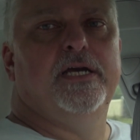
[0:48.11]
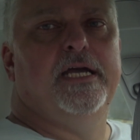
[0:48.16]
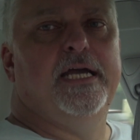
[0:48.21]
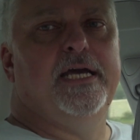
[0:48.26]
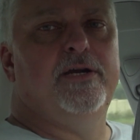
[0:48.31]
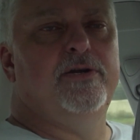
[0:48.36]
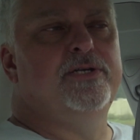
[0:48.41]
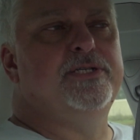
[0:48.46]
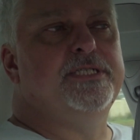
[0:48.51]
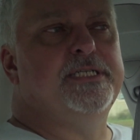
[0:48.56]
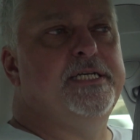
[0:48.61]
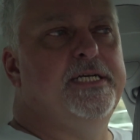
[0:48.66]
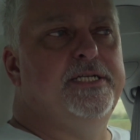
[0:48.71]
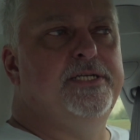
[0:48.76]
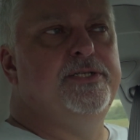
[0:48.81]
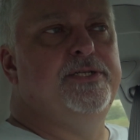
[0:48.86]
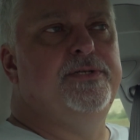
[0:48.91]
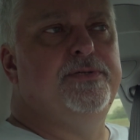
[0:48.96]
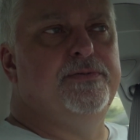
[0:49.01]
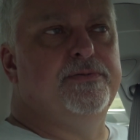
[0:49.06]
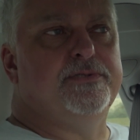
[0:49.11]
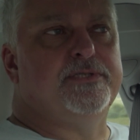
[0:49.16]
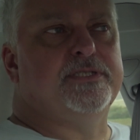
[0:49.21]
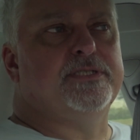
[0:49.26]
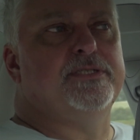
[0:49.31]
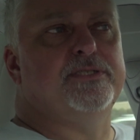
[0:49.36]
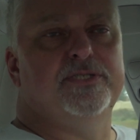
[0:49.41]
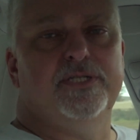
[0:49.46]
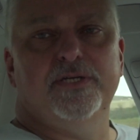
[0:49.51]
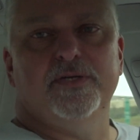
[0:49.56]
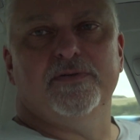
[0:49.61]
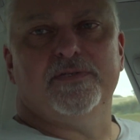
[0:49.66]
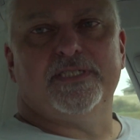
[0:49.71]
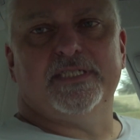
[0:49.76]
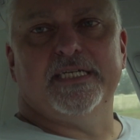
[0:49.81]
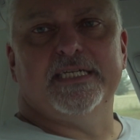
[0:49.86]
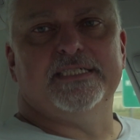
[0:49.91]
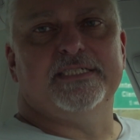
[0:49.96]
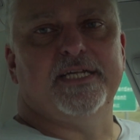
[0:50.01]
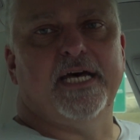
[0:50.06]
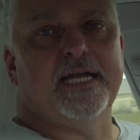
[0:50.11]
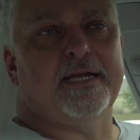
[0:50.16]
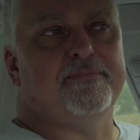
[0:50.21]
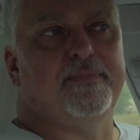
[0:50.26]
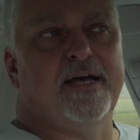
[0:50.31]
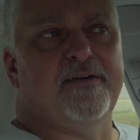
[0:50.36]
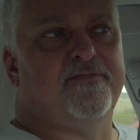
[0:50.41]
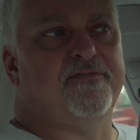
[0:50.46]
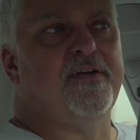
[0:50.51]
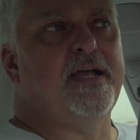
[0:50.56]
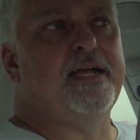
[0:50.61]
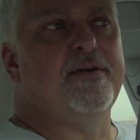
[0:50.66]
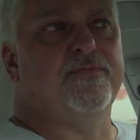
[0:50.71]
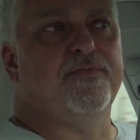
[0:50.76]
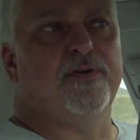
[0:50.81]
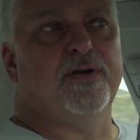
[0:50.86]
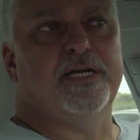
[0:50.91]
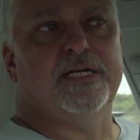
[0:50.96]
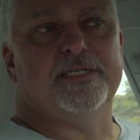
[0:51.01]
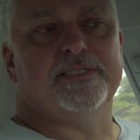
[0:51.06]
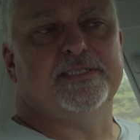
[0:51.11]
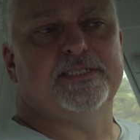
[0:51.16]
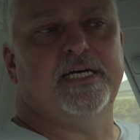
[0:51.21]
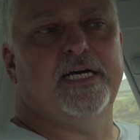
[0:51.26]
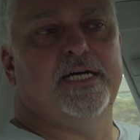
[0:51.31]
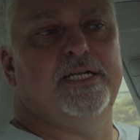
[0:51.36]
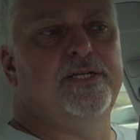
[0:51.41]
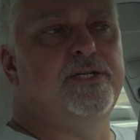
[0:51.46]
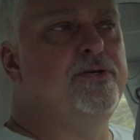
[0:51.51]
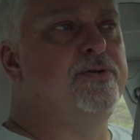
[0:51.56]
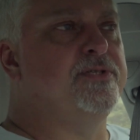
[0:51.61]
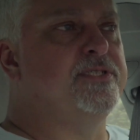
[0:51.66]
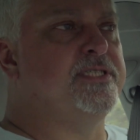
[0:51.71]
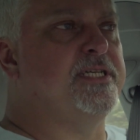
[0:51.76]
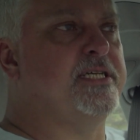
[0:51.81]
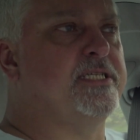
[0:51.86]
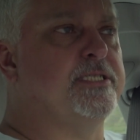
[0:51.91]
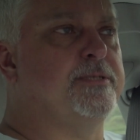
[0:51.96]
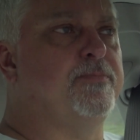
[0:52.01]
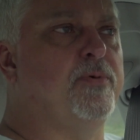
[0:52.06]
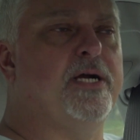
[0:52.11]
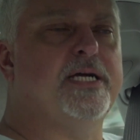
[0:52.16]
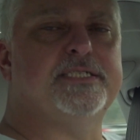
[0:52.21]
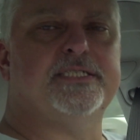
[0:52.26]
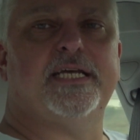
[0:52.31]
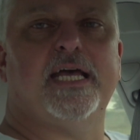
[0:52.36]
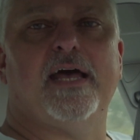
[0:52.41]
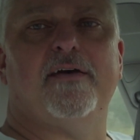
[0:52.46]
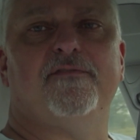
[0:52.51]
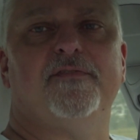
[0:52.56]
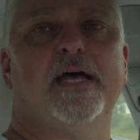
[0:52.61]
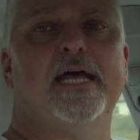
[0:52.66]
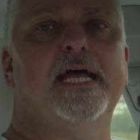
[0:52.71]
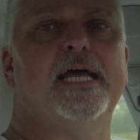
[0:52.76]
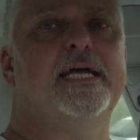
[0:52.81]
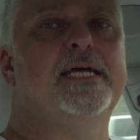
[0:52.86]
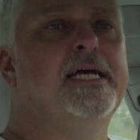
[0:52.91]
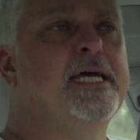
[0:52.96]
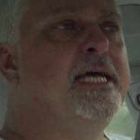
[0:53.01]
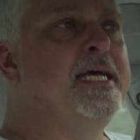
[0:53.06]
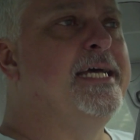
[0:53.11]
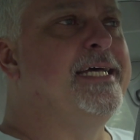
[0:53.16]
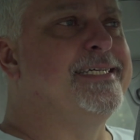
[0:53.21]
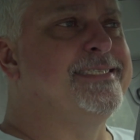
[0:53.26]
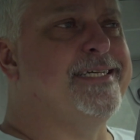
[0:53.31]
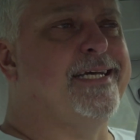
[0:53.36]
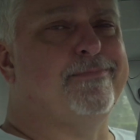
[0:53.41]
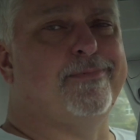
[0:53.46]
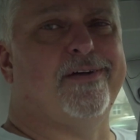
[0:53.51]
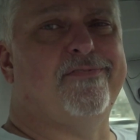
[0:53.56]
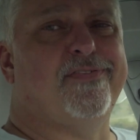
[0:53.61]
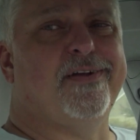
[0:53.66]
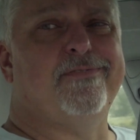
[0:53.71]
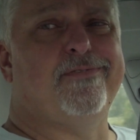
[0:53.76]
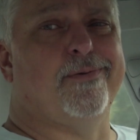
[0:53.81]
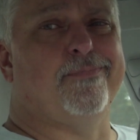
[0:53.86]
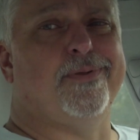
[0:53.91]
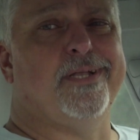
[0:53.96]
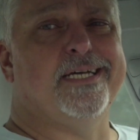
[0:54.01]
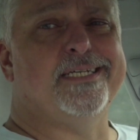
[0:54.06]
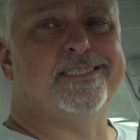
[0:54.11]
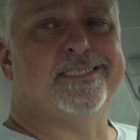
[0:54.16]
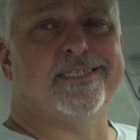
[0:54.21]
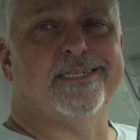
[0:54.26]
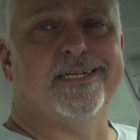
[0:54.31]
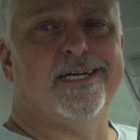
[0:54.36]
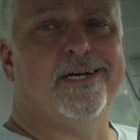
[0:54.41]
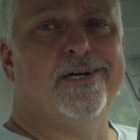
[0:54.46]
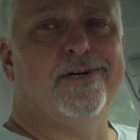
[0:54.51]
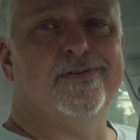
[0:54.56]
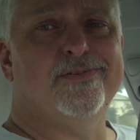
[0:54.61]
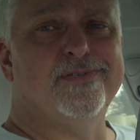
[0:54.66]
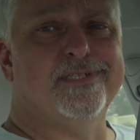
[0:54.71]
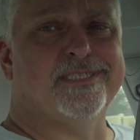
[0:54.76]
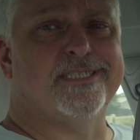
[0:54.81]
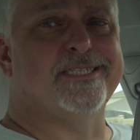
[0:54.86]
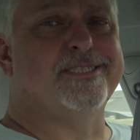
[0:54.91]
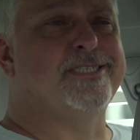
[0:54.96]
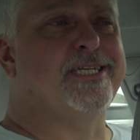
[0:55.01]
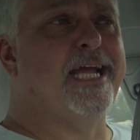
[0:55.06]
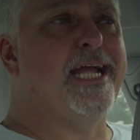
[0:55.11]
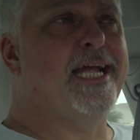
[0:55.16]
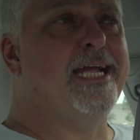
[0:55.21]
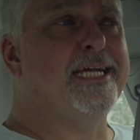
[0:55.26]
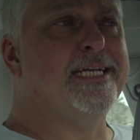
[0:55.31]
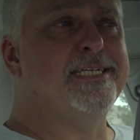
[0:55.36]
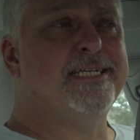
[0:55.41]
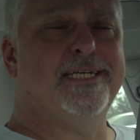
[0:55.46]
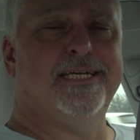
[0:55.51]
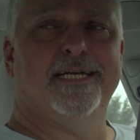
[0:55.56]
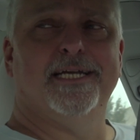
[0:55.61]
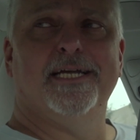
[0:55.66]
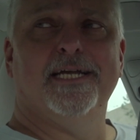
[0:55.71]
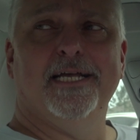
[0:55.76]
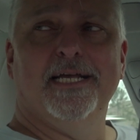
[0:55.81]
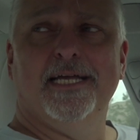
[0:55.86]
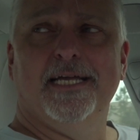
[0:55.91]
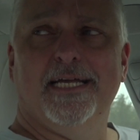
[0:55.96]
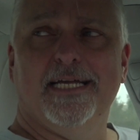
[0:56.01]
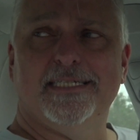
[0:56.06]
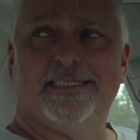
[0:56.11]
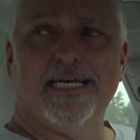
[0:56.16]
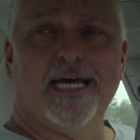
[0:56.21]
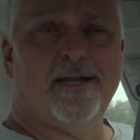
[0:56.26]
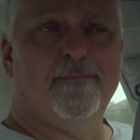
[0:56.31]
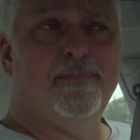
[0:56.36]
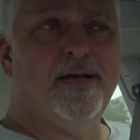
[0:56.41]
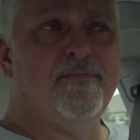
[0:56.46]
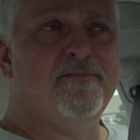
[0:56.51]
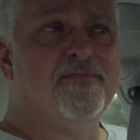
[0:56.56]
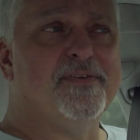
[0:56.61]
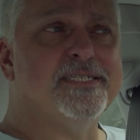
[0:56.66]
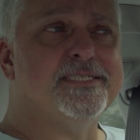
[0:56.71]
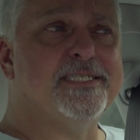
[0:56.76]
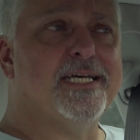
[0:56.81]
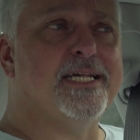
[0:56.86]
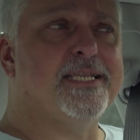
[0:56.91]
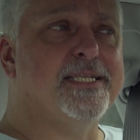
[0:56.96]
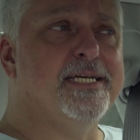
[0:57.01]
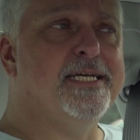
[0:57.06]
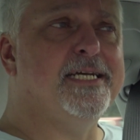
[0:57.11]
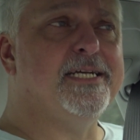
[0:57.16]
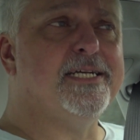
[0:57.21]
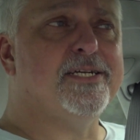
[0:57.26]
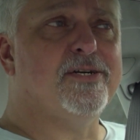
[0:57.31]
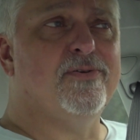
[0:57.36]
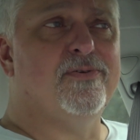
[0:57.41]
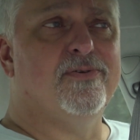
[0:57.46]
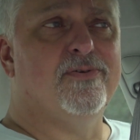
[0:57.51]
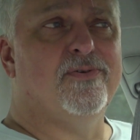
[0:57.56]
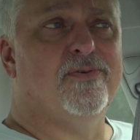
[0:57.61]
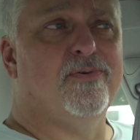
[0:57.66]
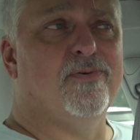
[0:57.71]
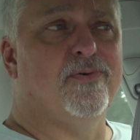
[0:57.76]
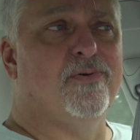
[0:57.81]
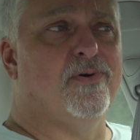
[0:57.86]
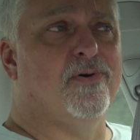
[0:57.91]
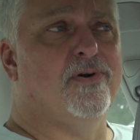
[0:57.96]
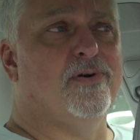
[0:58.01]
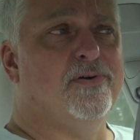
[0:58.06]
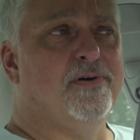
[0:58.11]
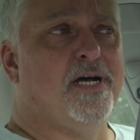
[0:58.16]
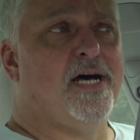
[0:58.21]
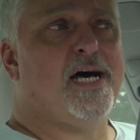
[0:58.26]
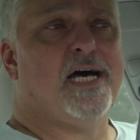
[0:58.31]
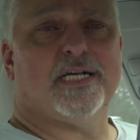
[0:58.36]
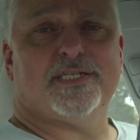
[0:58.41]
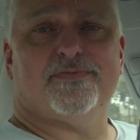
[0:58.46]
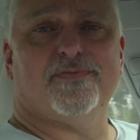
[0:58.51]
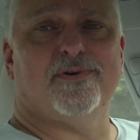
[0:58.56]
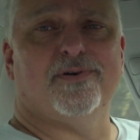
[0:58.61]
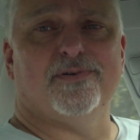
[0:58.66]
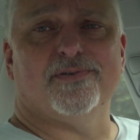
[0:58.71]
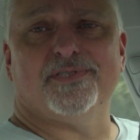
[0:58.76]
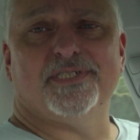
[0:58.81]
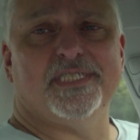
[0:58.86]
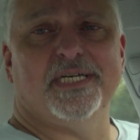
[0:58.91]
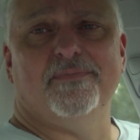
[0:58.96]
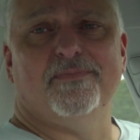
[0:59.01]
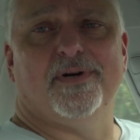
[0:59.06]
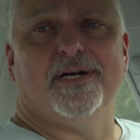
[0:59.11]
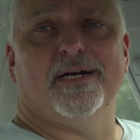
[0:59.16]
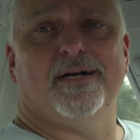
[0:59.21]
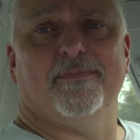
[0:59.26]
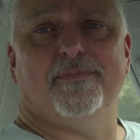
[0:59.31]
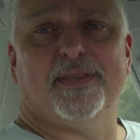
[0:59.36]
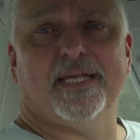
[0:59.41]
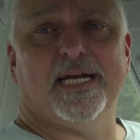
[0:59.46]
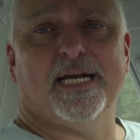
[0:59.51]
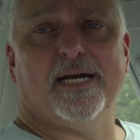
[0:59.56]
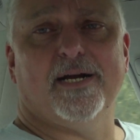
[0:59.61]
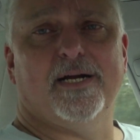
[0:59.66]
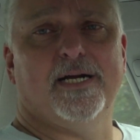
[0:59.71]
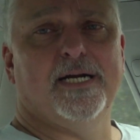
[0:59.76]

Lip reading: and nukes. Nukes is like my favorite. Nukes Express Cafe is like my favorite place to go. It's a chain. It's out of Memphis, I think, or Oxford, or somewhere up there.